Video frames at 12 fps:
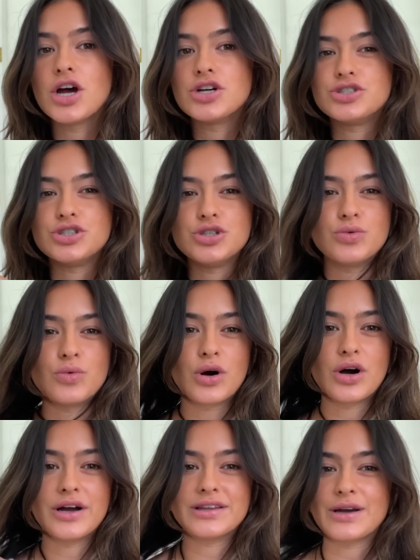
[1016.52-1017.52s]
Do you
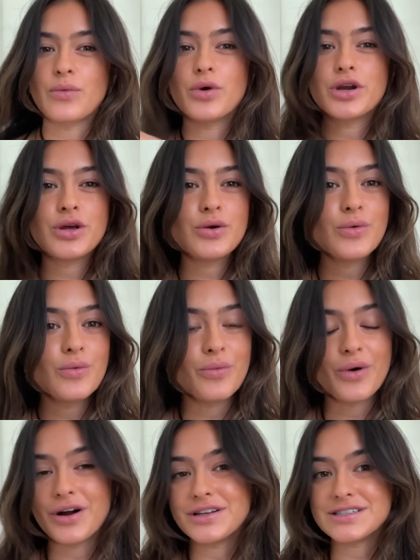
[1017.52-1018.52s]
want, like, what do you
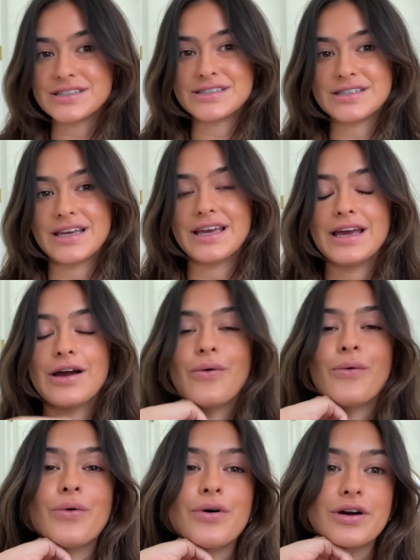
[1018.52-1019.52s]
want to see,
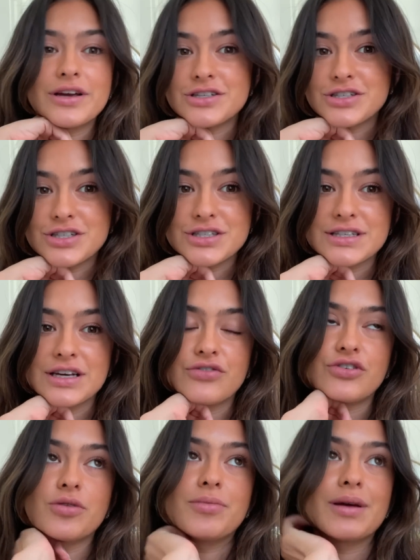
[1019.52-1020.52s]
or is just like
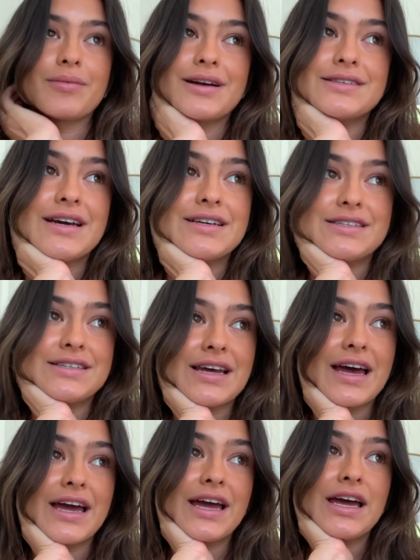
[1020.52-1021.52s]
filming my
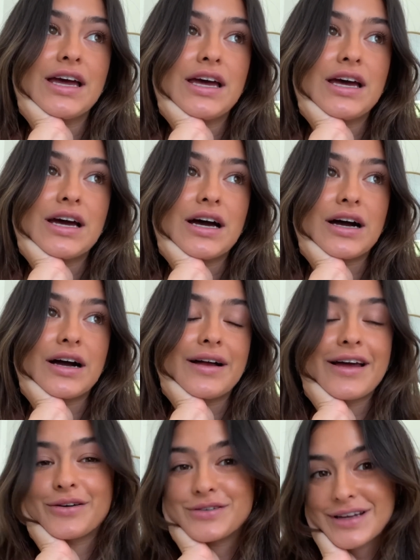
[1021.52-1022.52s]
day-to-day uh,
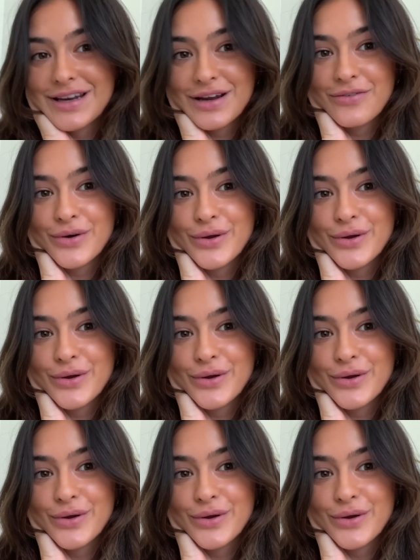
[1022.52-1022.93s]
entertaining for